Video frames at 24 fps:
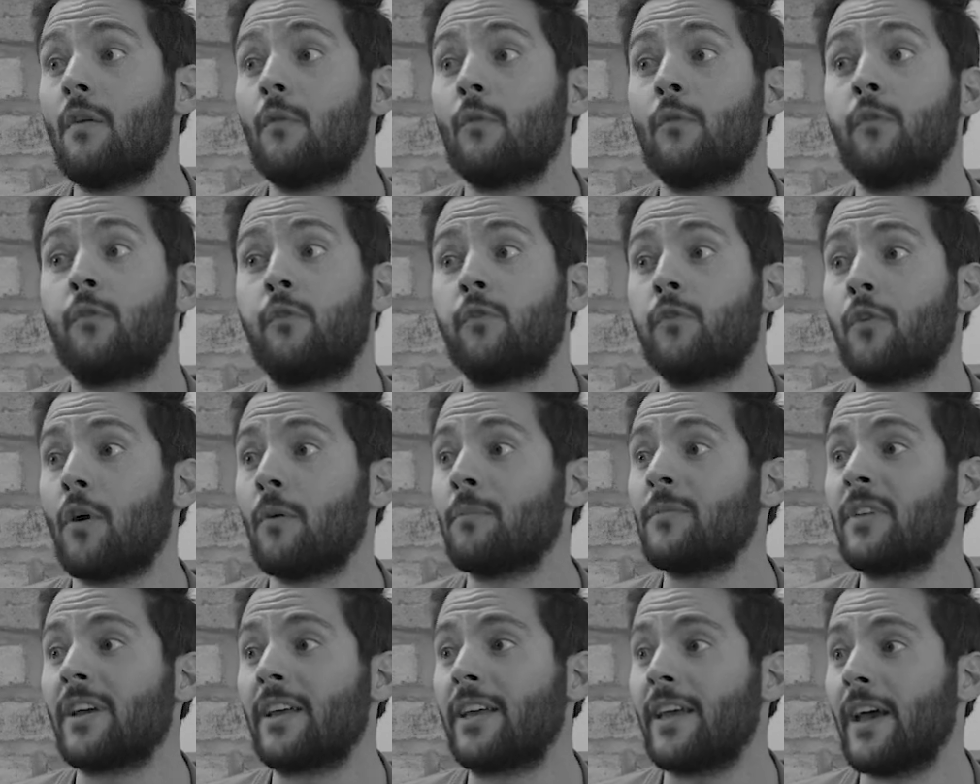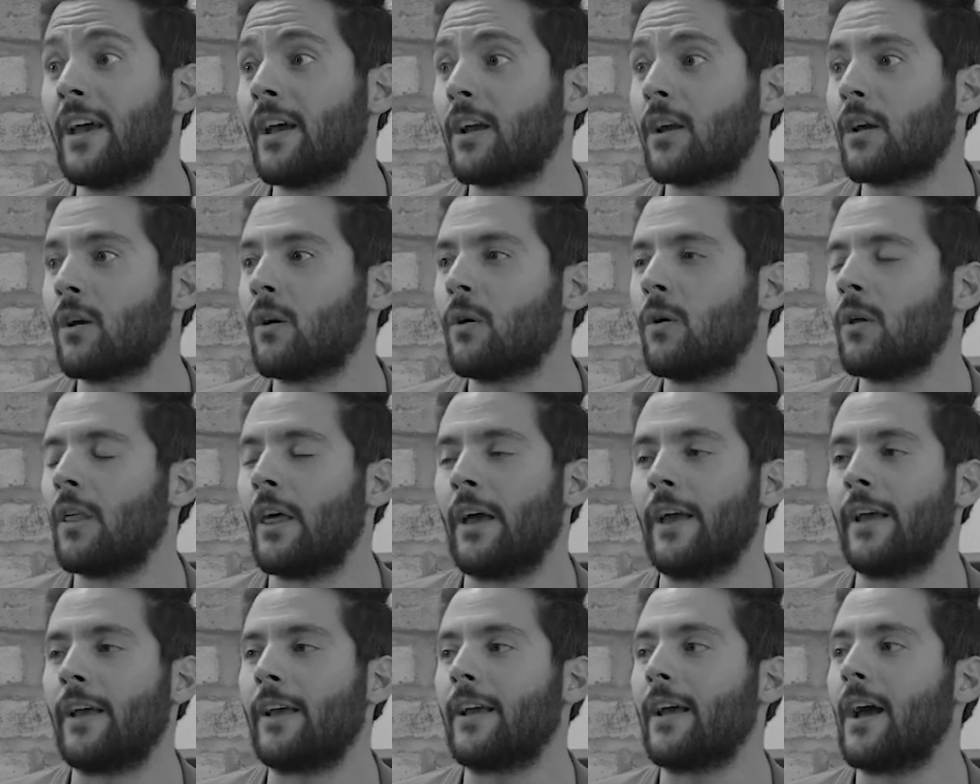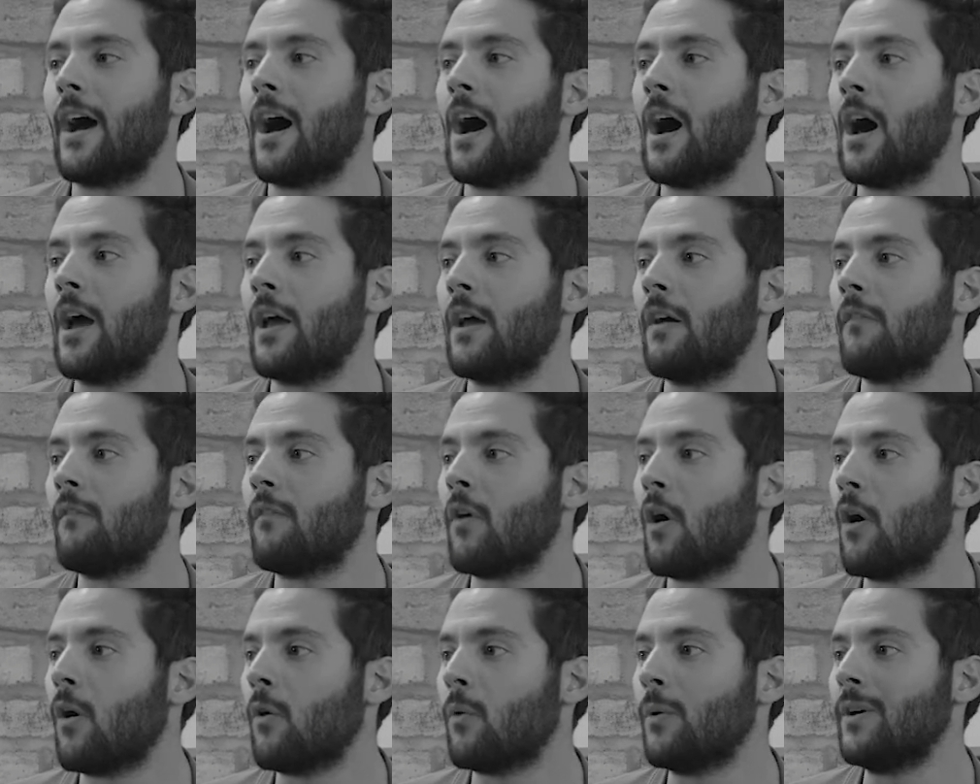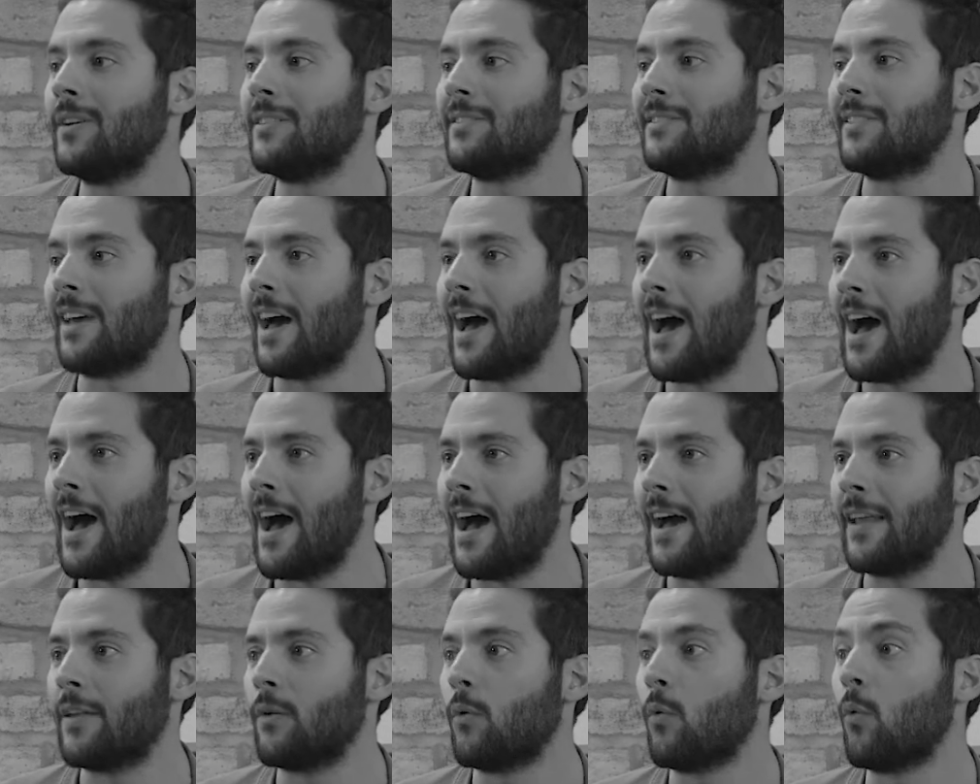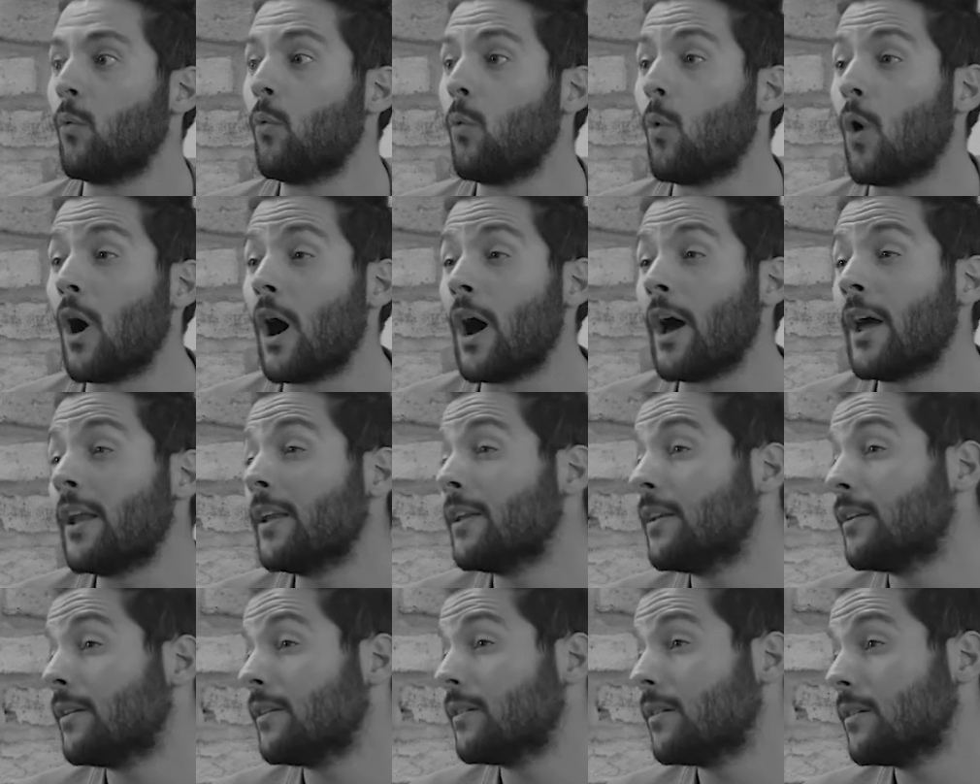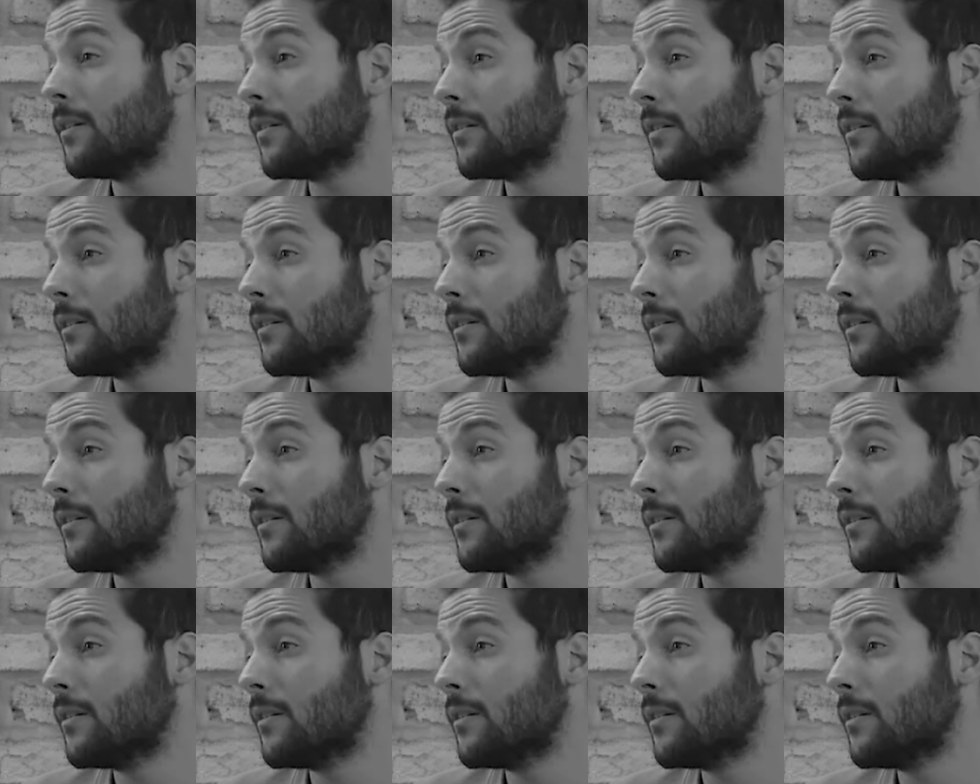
From the get-go, like I've always had one